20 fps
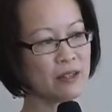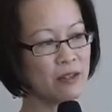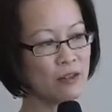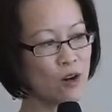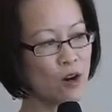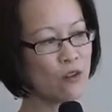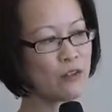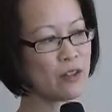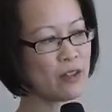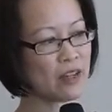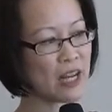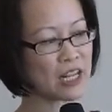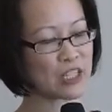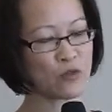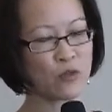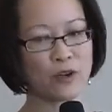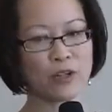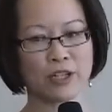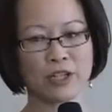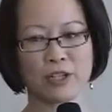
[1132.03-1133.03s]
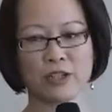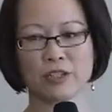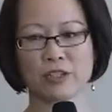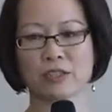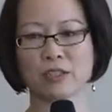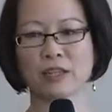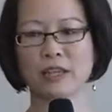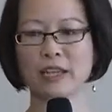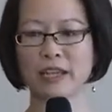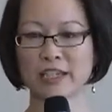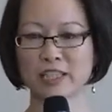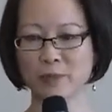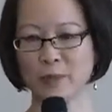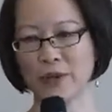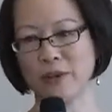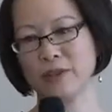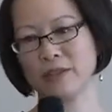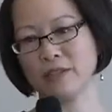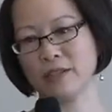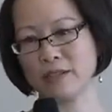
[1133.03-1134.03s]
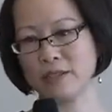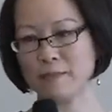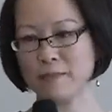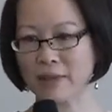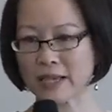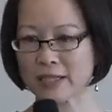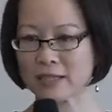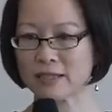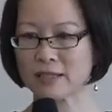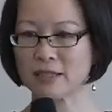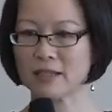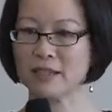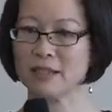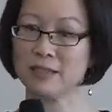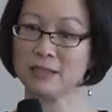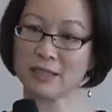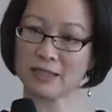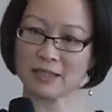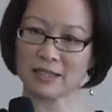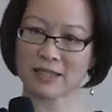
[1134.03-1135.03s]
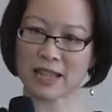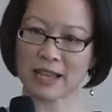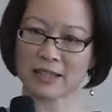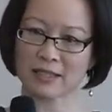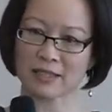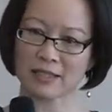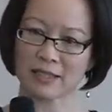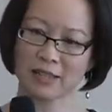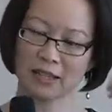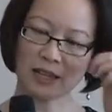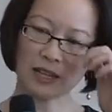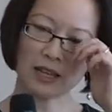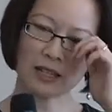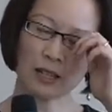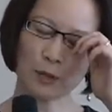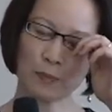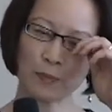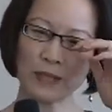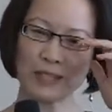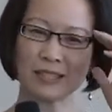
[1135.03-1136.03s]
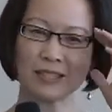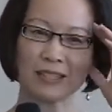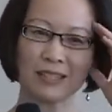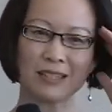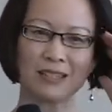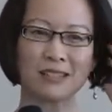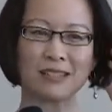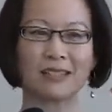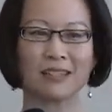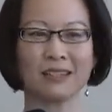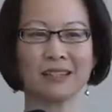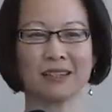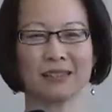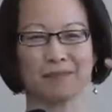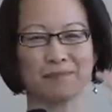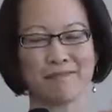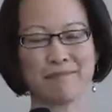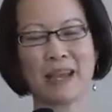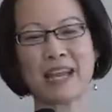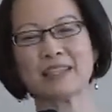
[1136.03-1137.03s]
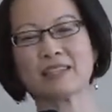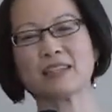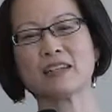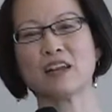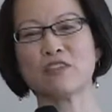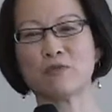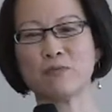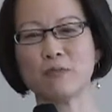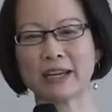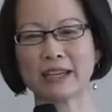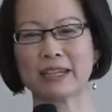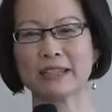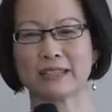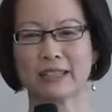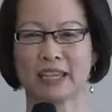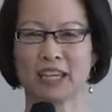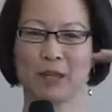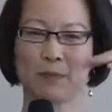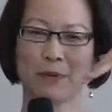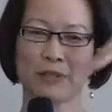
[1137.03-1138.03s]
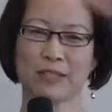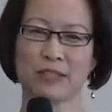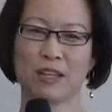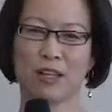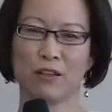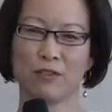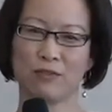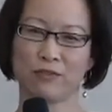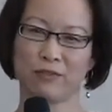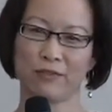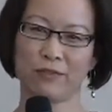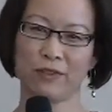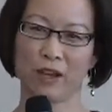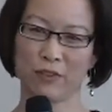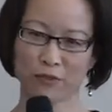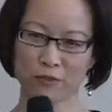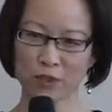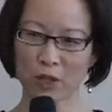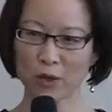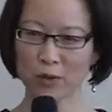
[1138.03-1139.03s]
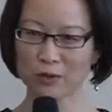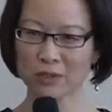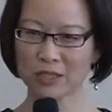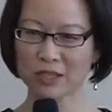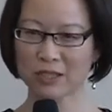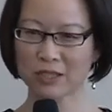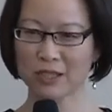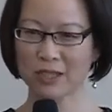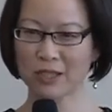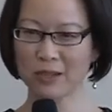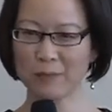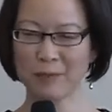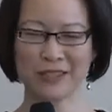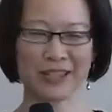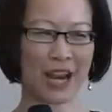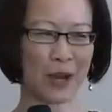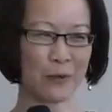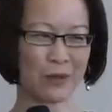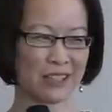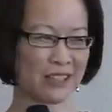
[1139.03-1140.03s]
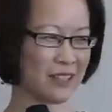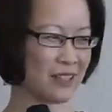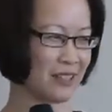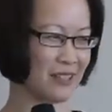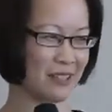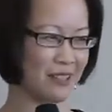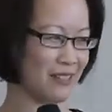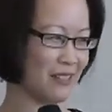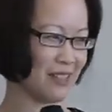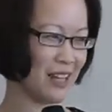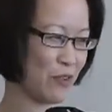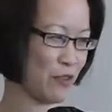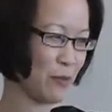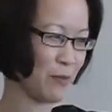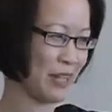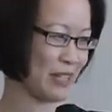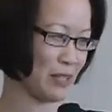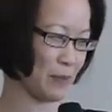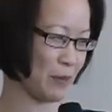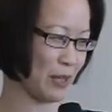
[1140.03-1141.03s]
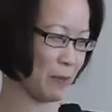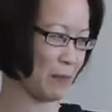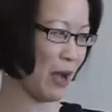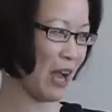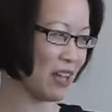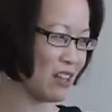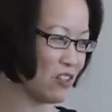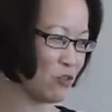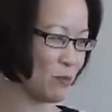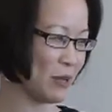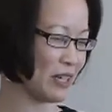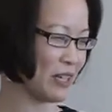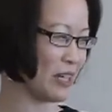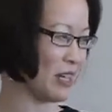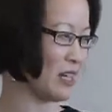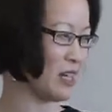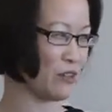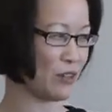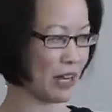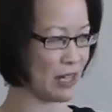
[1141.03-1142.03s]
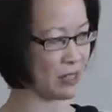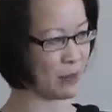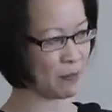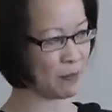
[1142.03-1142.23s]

over the next 4 years, he experiences mixed success. The business makes enough money to keep itself afloat, but never makes a big pile of money. It never has a